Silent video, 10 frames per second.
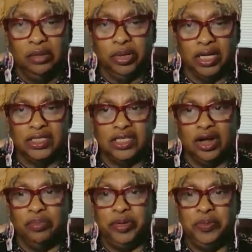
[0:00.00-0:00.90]
Because
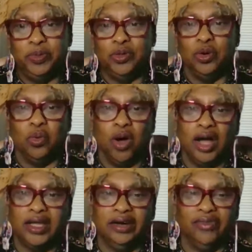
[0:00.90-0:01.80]
there are people who are
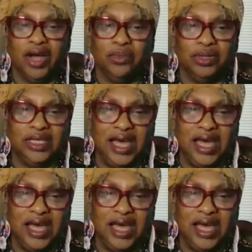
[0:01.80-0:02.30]
walking around with